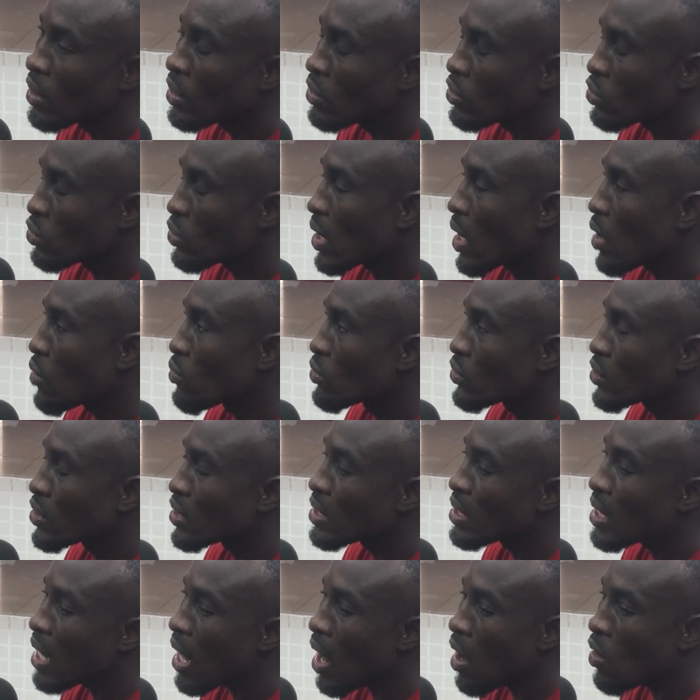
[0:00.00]
so that we'll
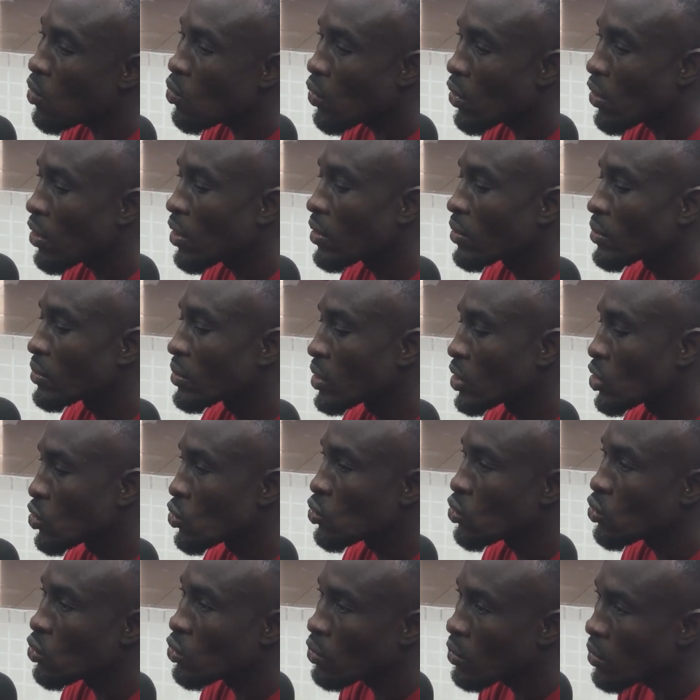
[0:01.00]
see how well he
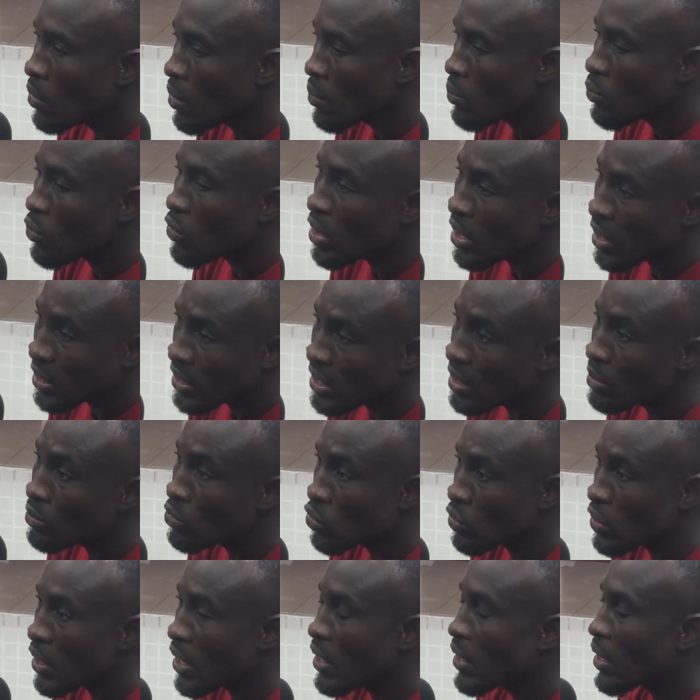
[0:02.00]
will put the team
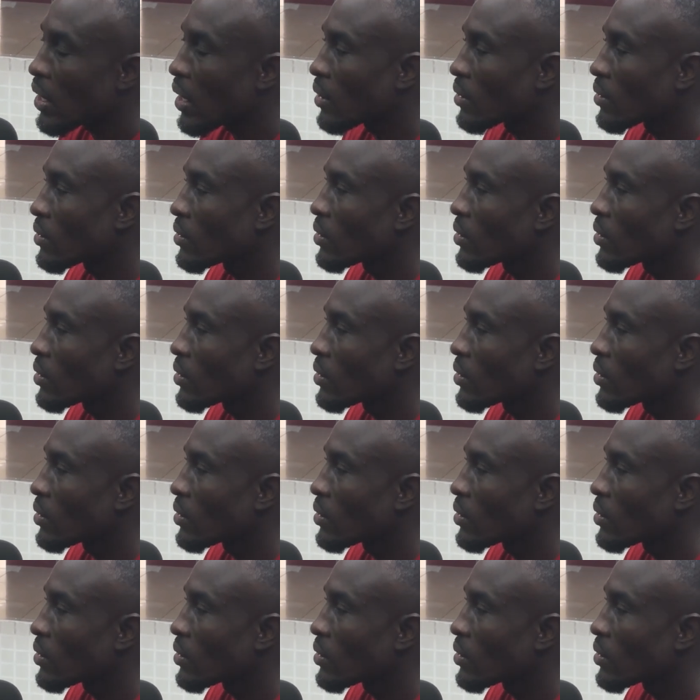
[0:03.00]
together.